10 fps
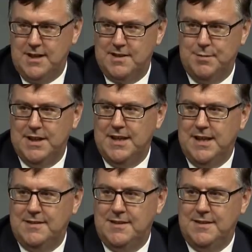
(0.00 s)
to explain
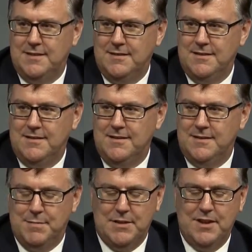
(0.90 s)
that, and
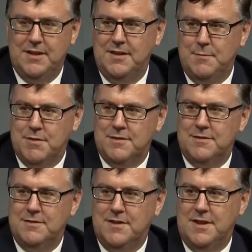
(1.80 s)
apparently the
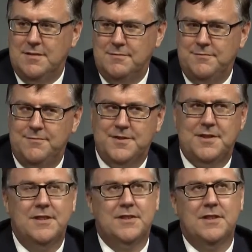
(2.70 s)
number of
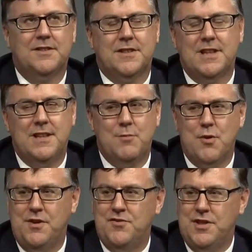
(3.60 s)
slightly
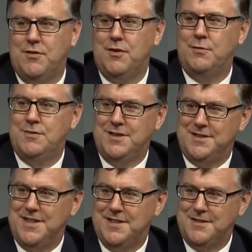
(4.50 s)
more than 0
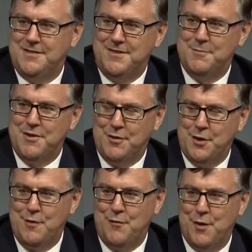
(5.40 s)
is not the number they're
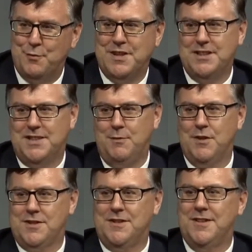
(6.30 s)
looking for when they say,
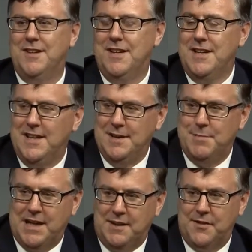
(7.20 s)
what's the
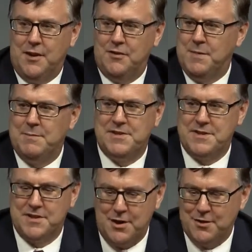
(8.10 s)
impact of the Cardinals? Maybe it's
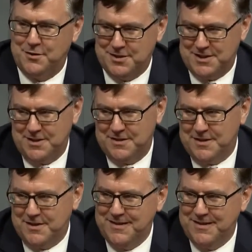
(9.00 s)
just the Cardinals. It's such a...